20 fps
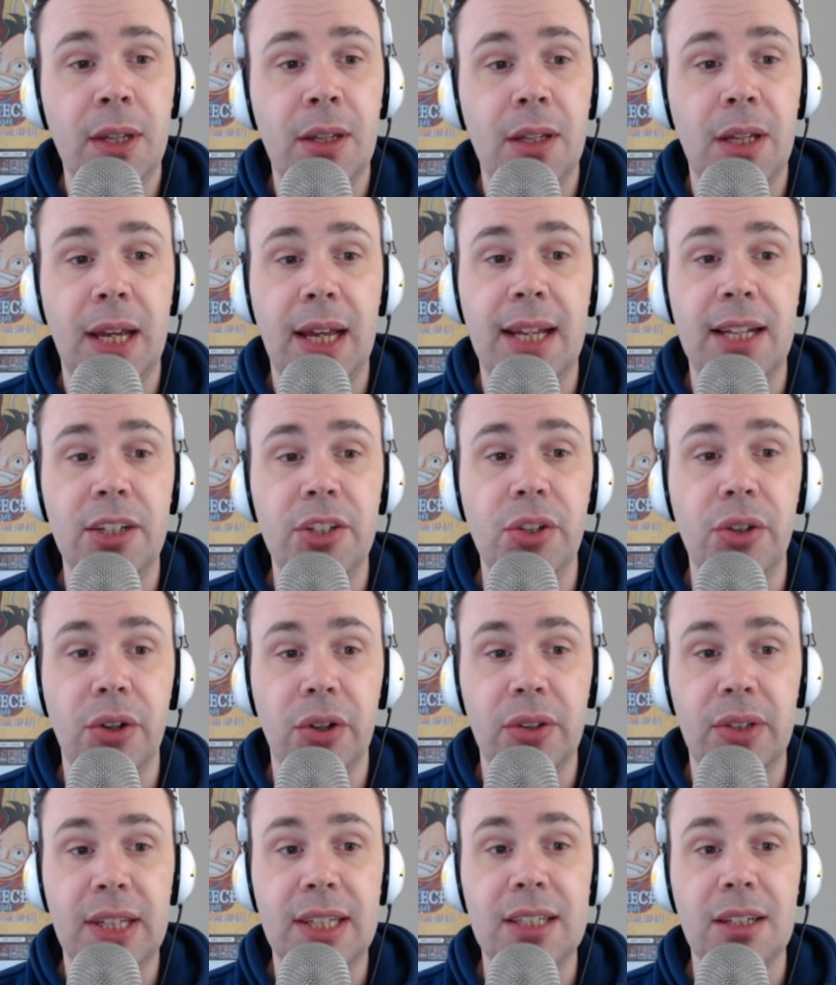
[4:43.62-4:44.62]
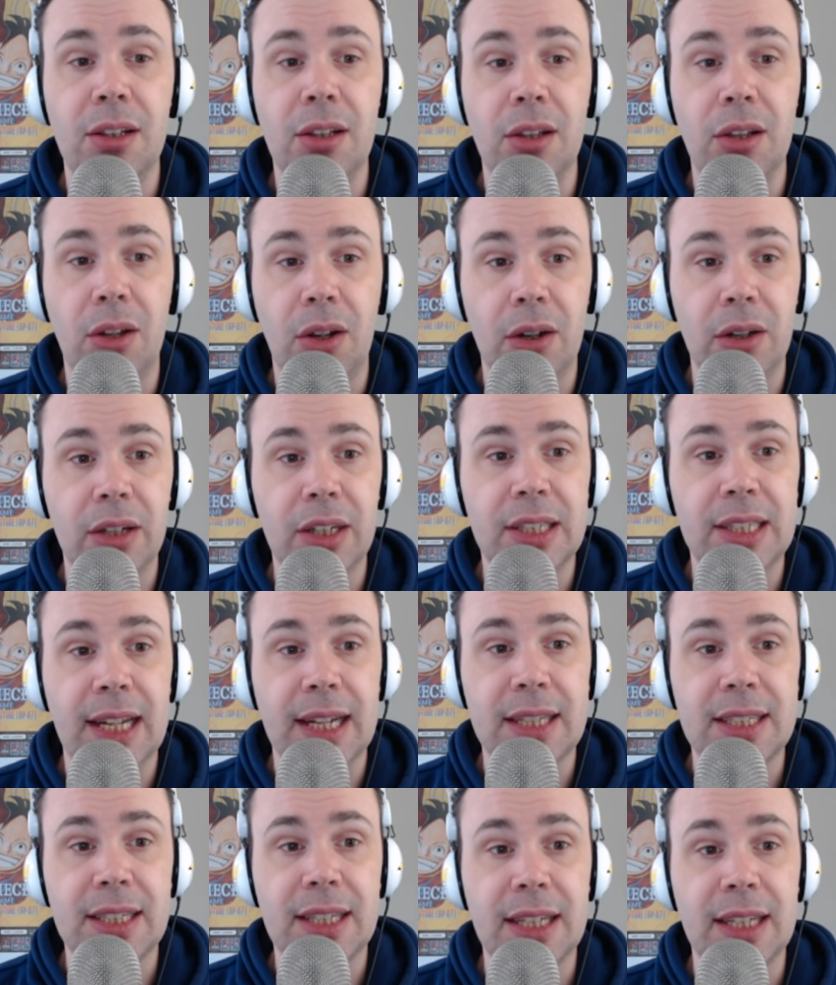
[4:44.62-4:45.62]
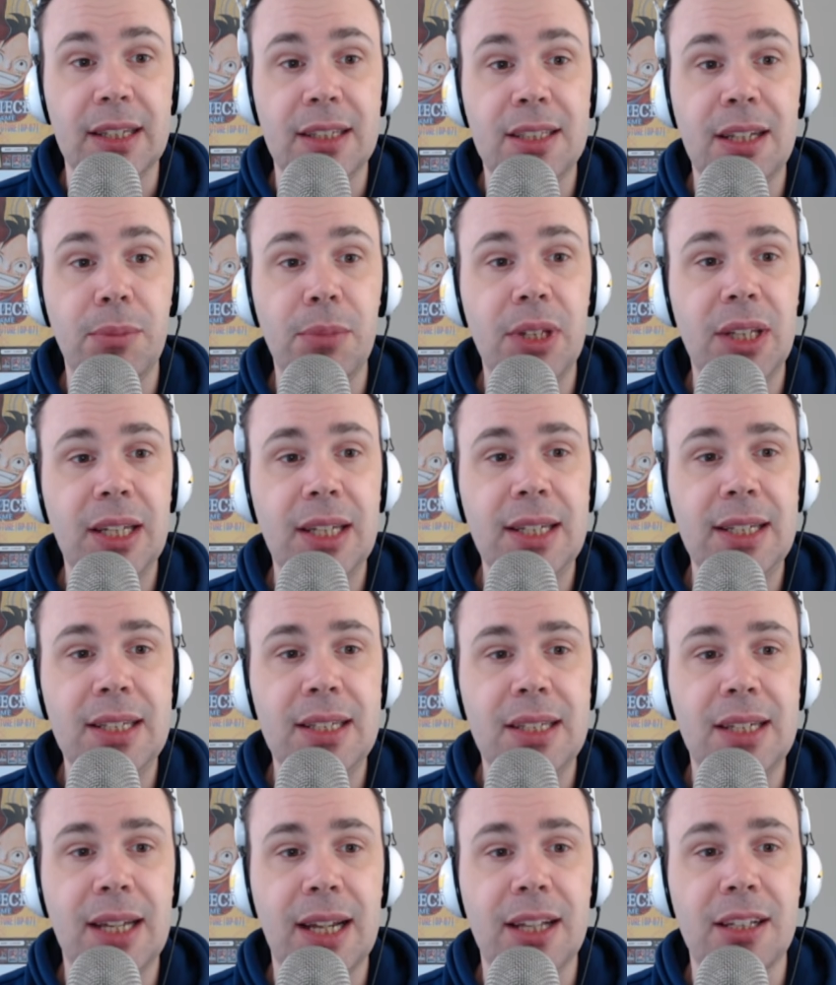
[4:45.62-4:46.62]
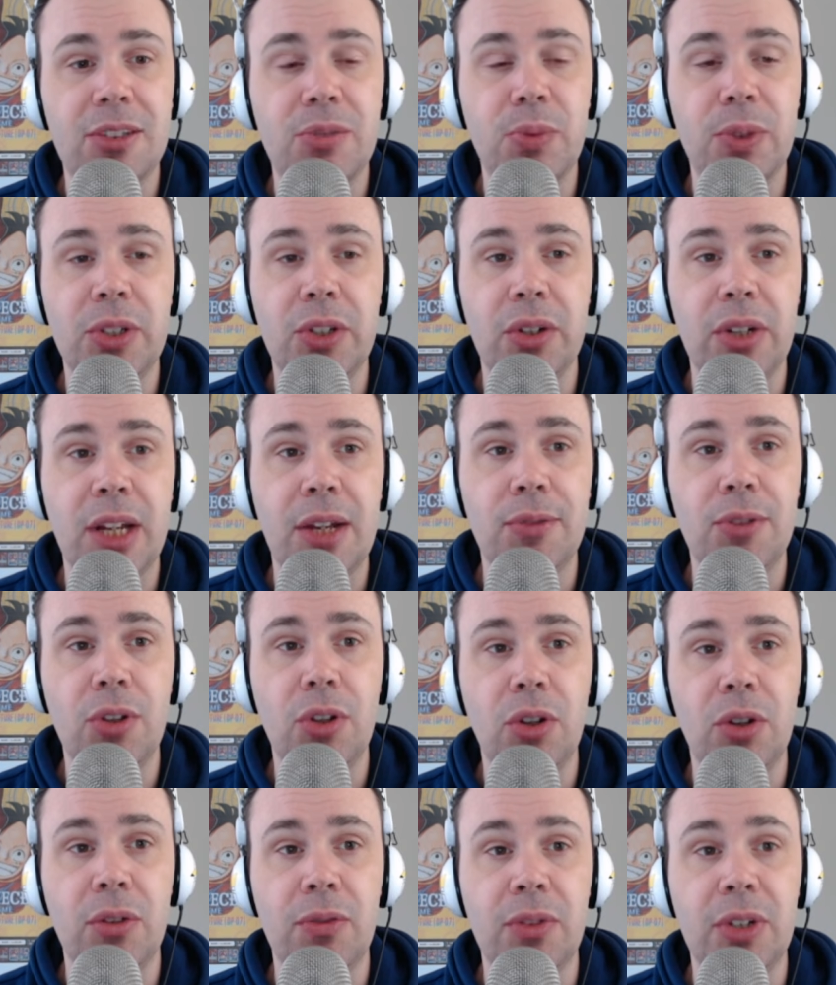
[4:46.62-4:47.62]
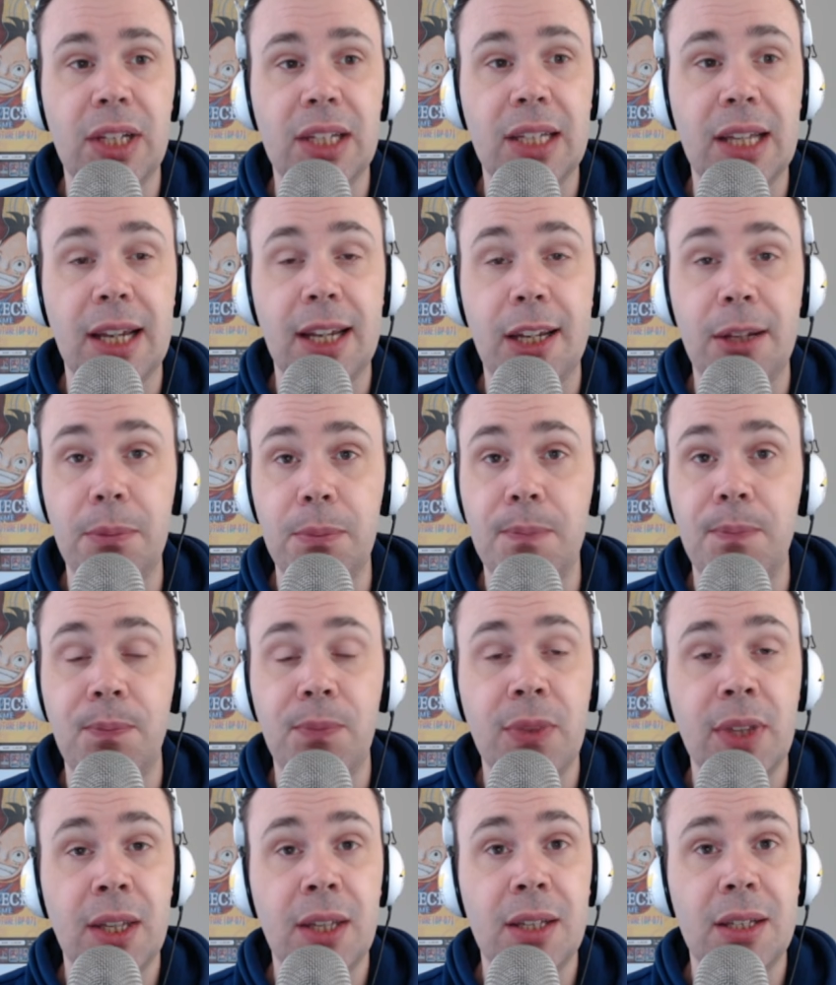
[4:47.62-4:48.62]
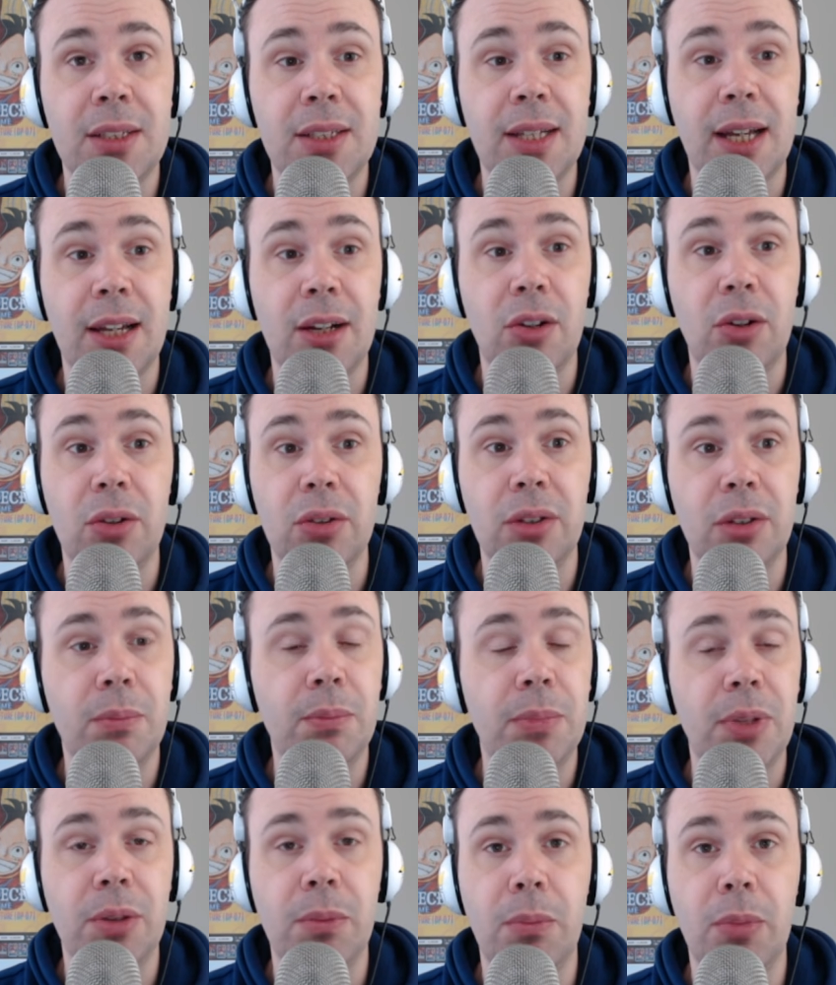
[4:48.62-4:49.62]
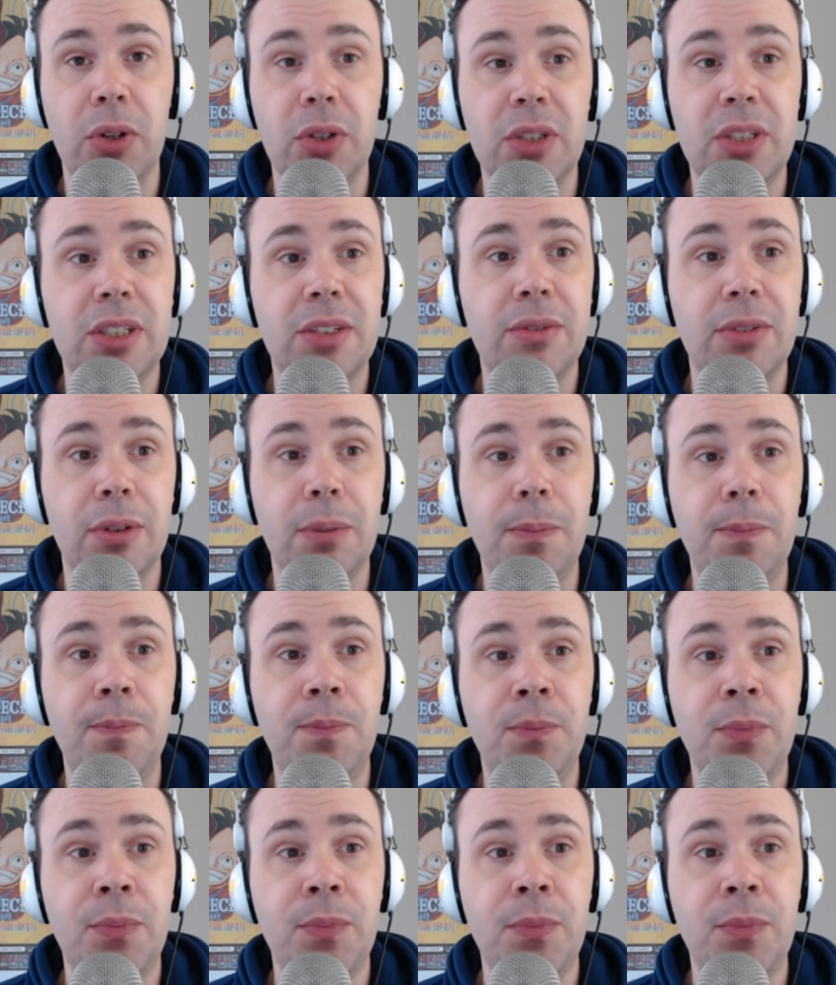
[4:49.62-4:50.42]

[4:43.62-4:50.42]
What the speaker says: And you know, there's a lot of decks here. Some of these decks we don't have a lot of game data on them, but most of them